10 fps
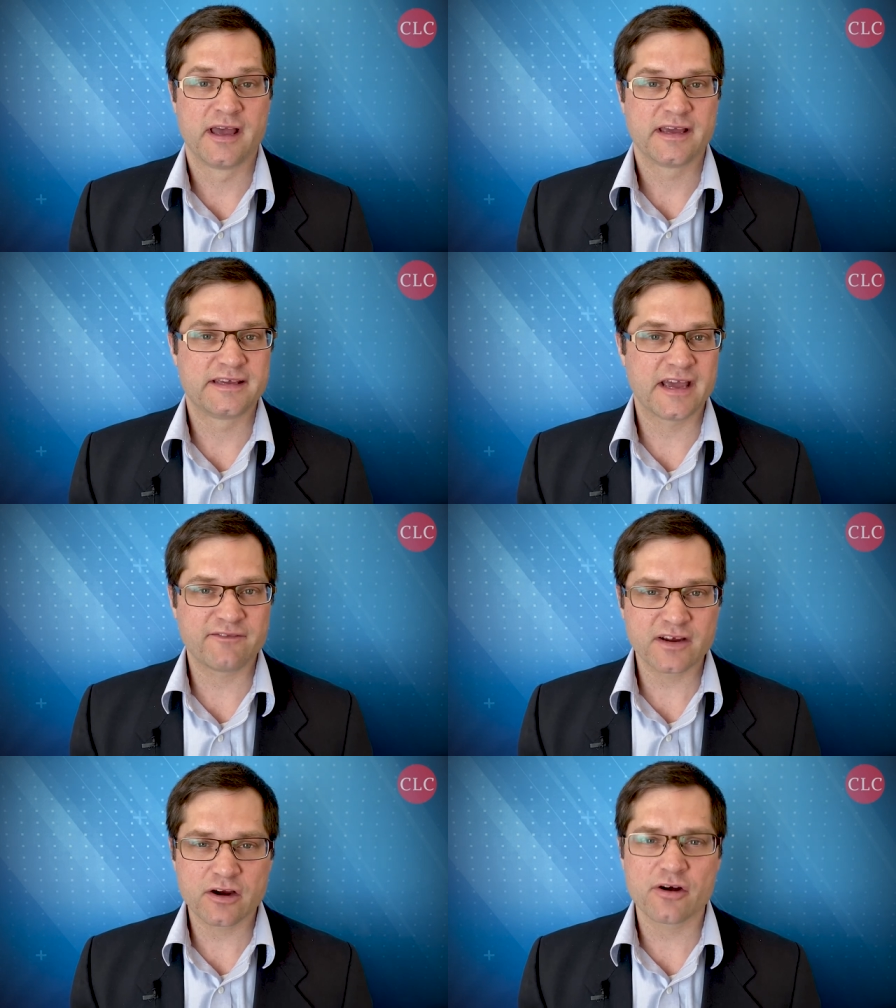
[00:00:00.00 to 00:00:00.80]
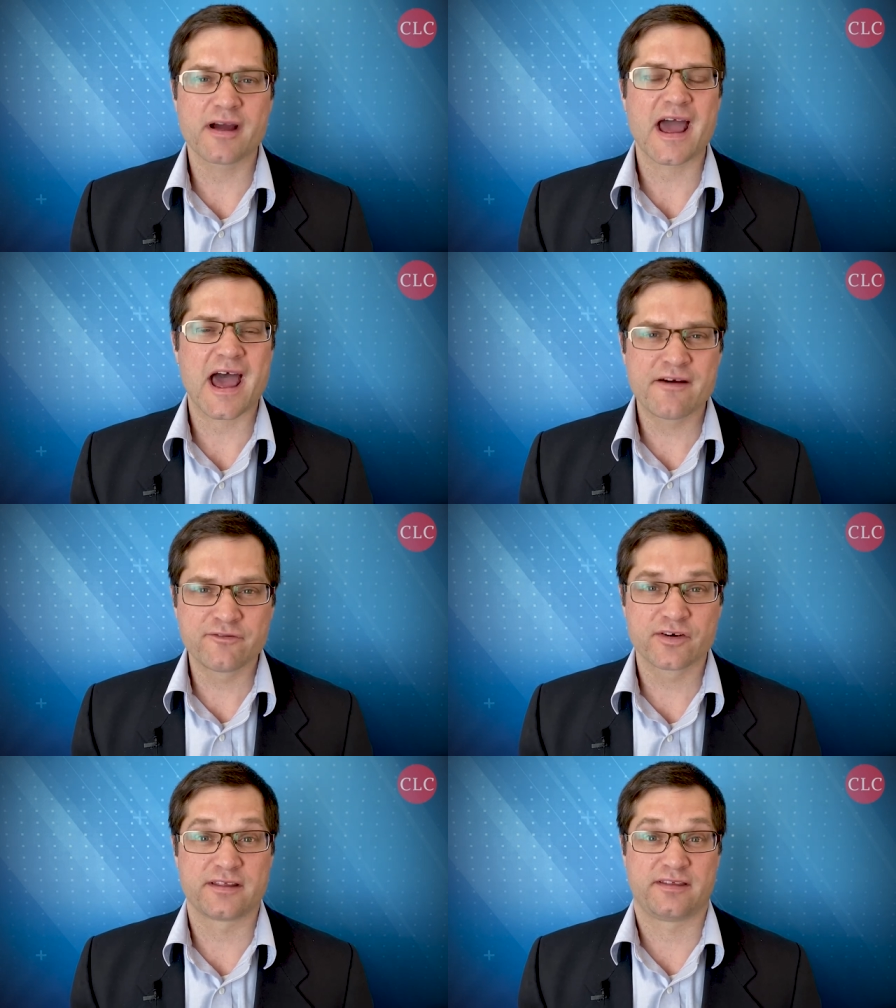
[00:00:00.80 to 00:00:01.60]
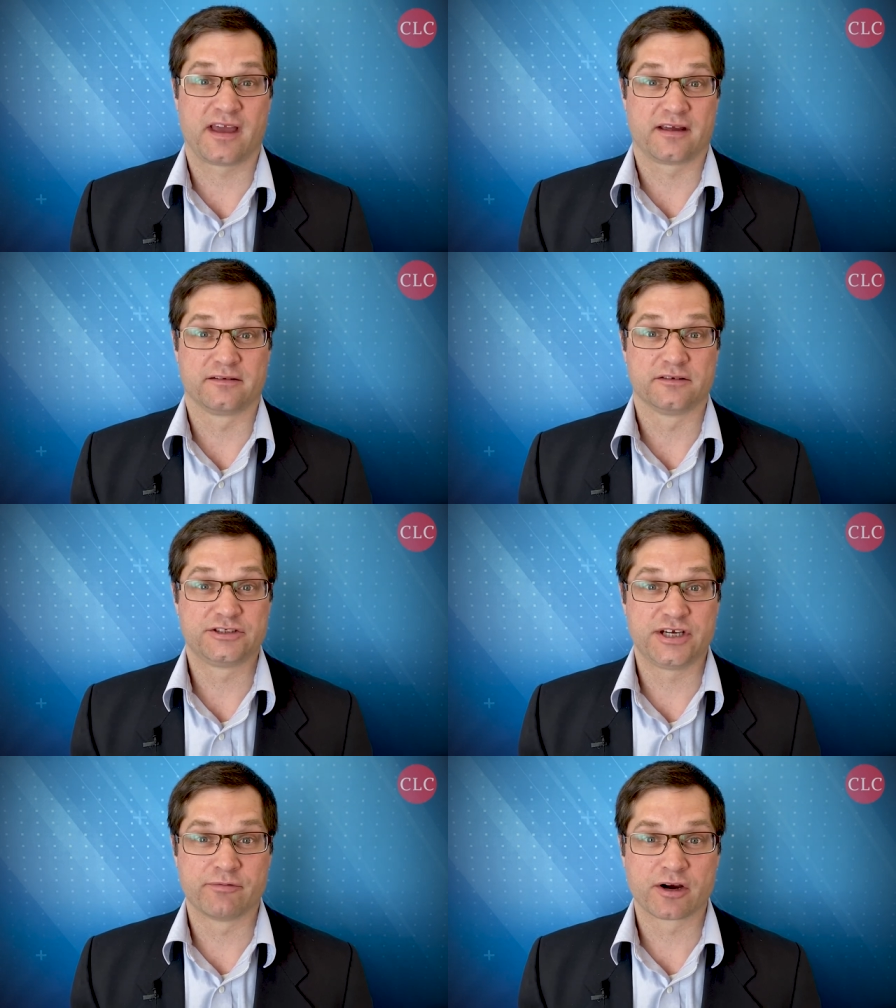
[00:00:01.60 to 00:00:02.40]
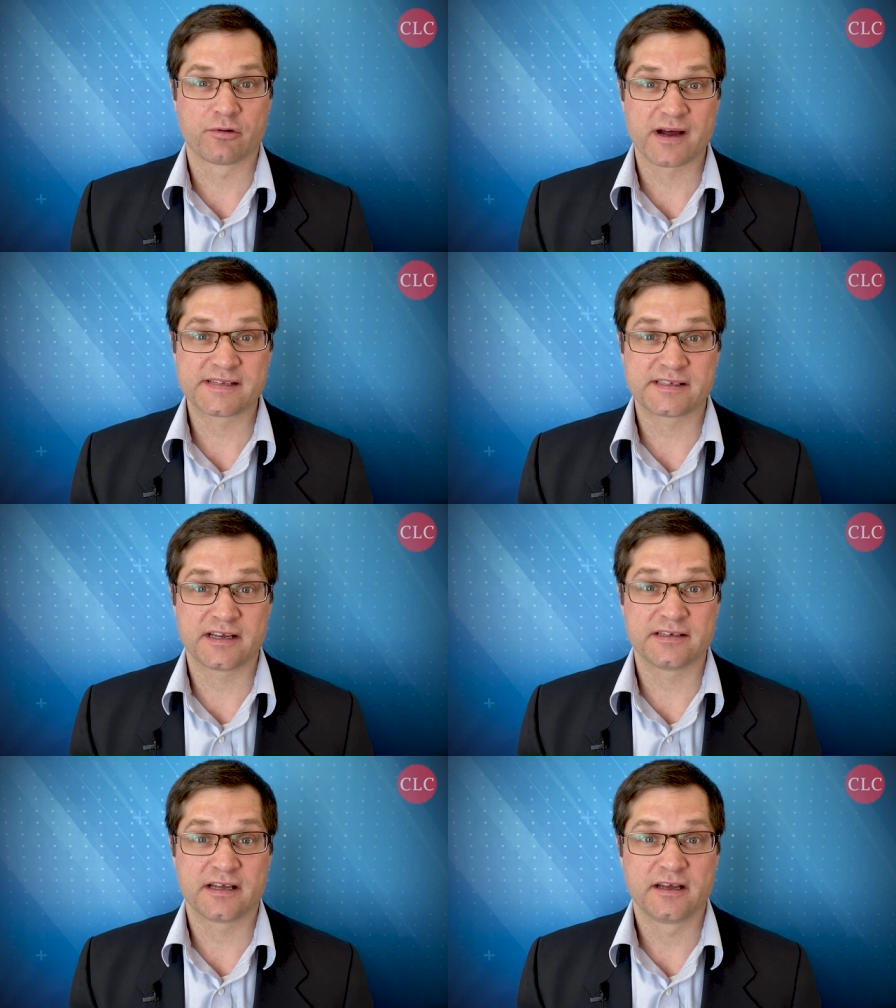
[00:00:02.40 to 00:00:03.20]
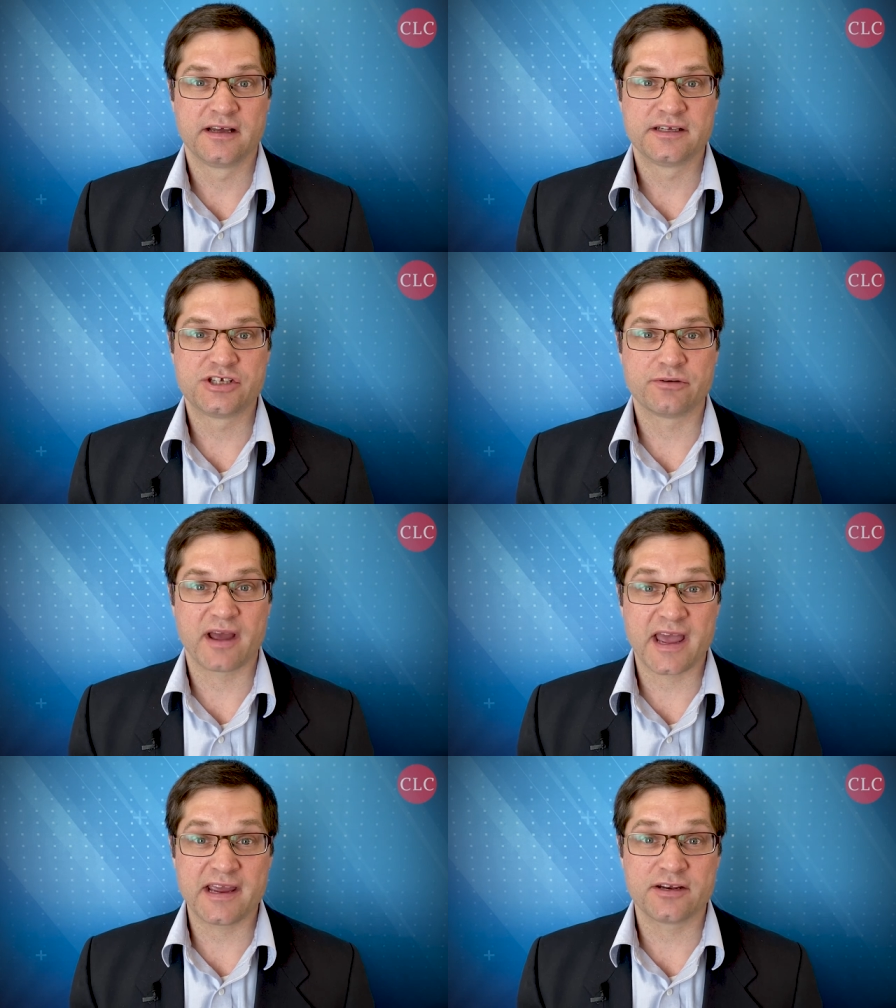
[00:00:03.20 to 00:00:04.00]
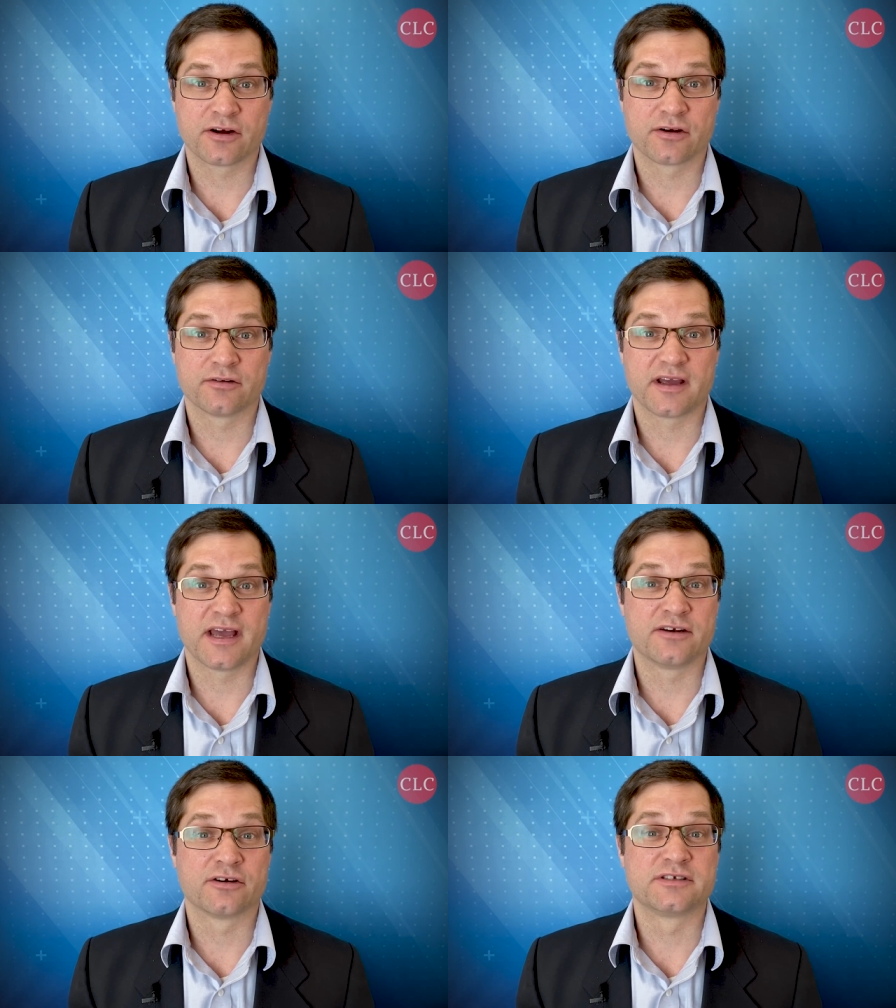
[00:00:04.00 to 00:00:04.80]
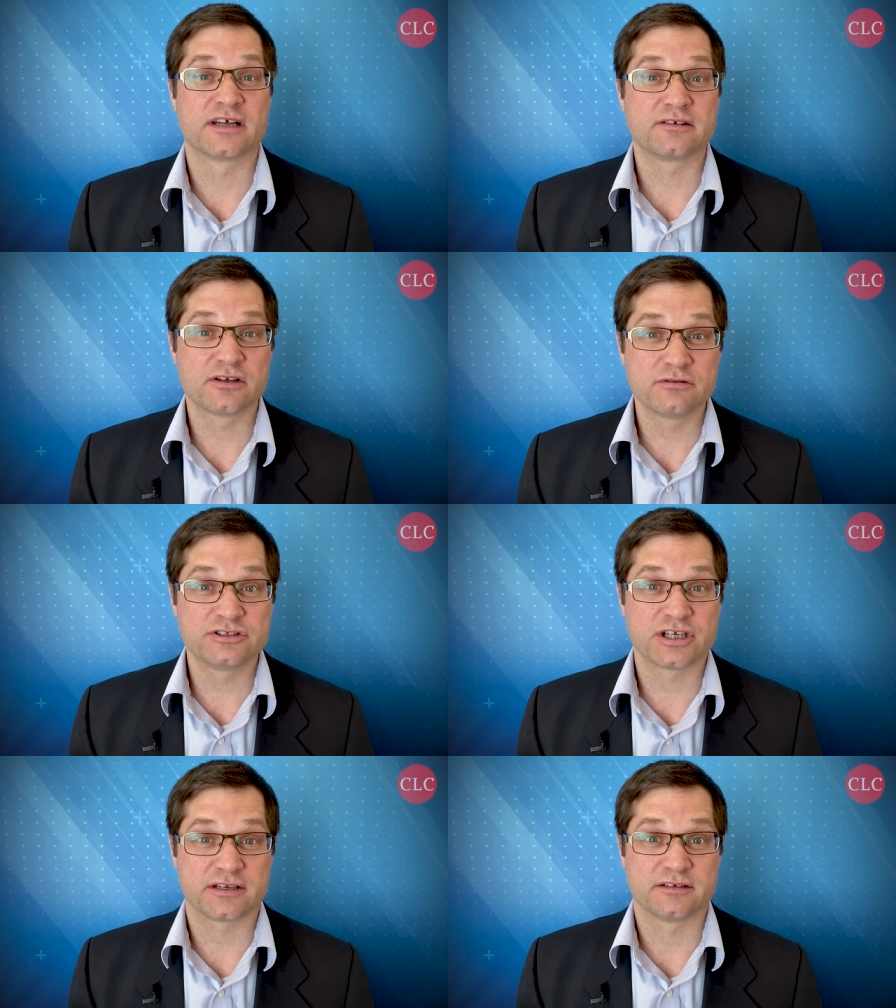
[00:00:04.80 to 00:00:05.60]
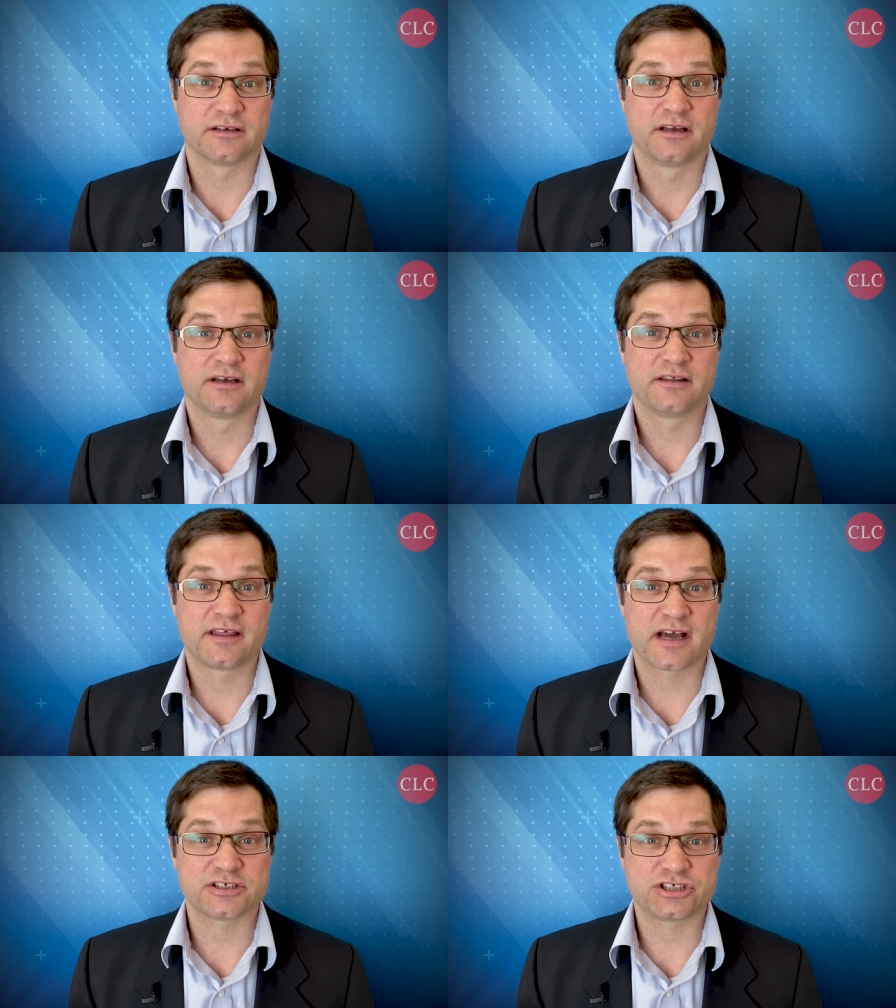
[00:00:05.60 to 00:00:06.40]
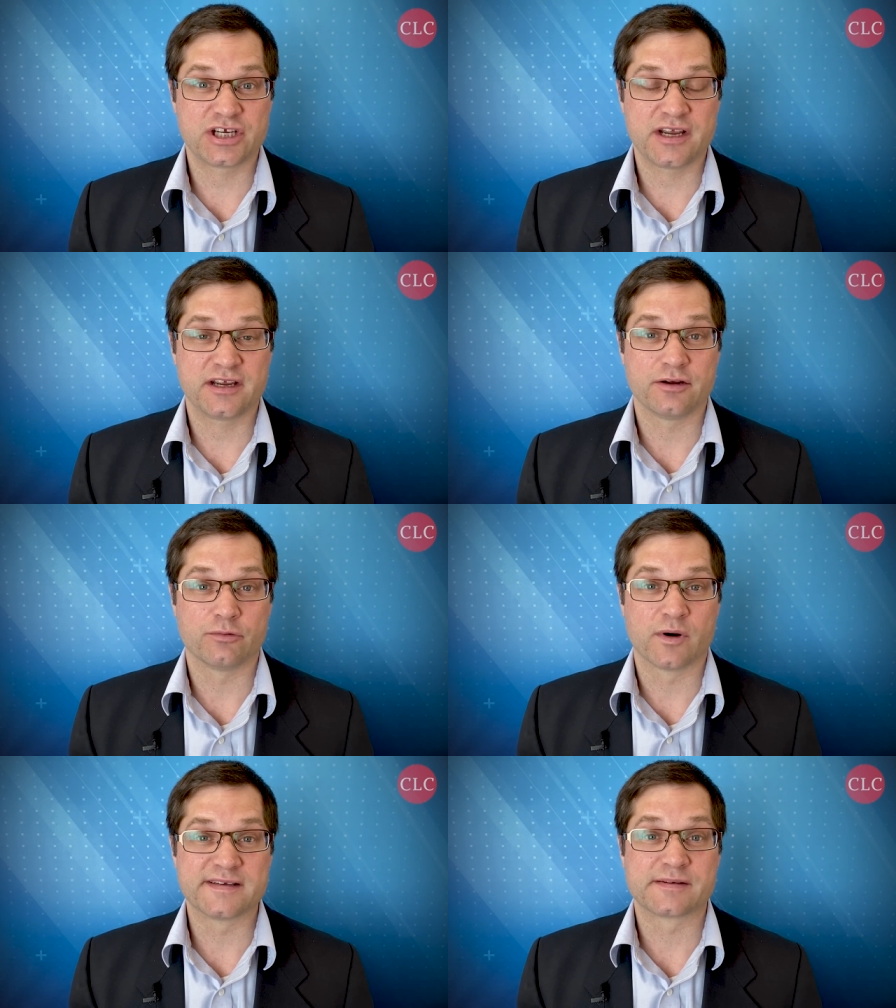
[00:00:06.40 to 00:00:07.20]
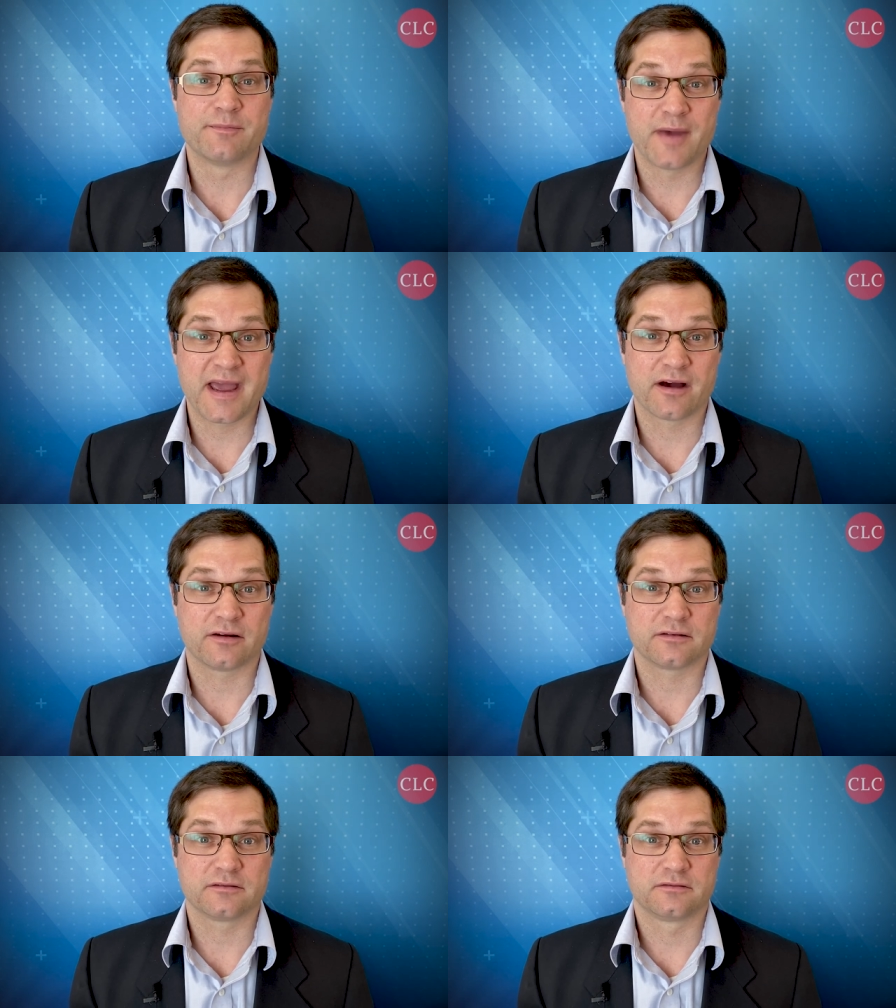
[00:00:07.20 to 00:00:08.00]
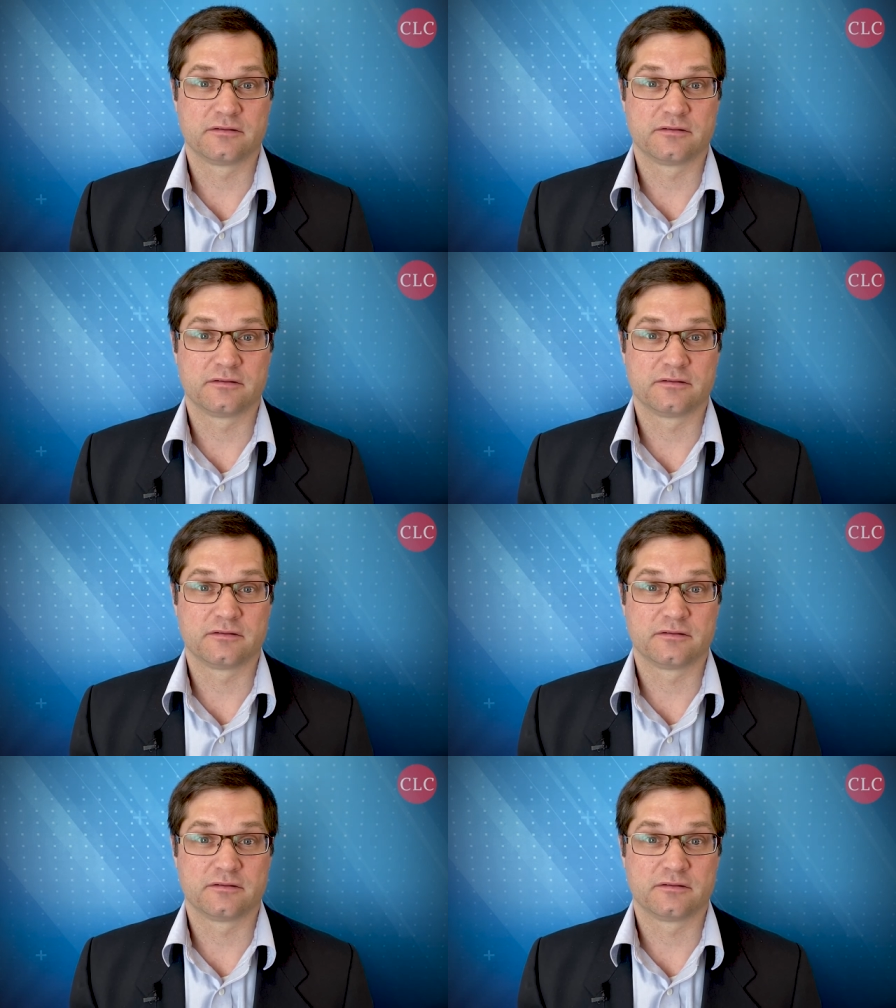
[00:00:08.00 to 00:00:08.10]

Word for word: giving her everything she requested to aid her in her delusion that she was male.